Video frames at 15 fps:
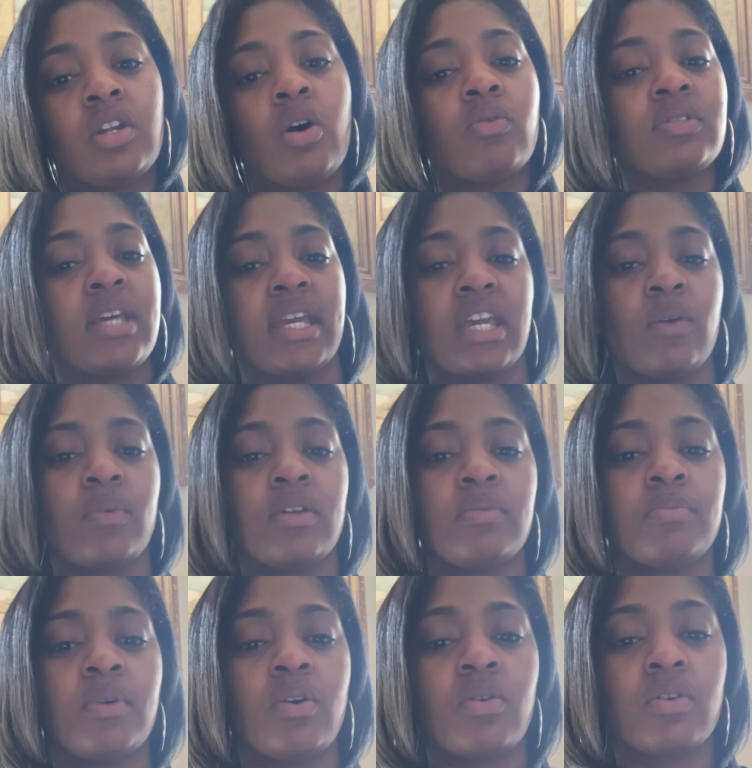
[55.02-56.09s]
Don't take it
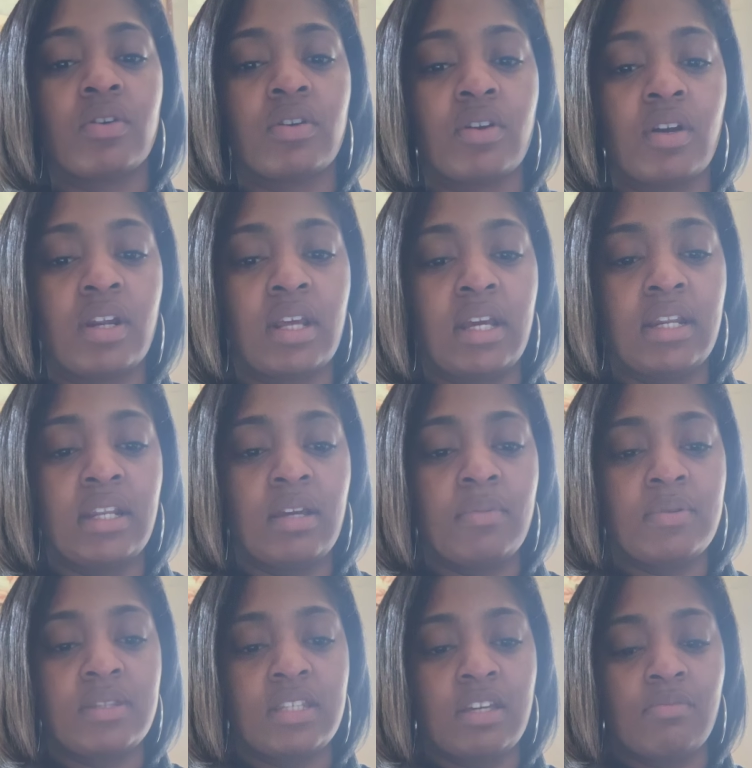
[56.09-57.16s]
with milk. You're going to
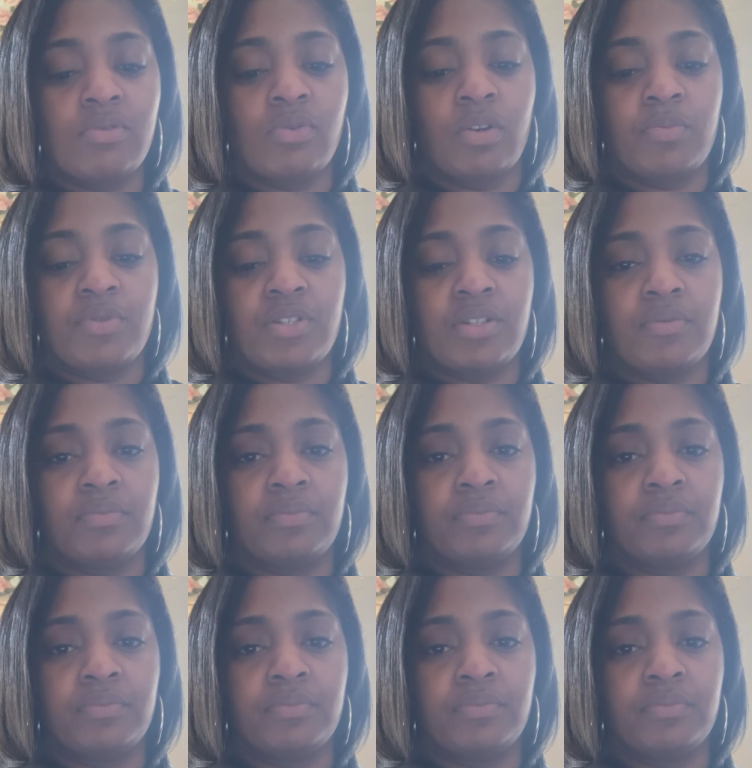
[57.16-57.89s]
inhibit the absorption.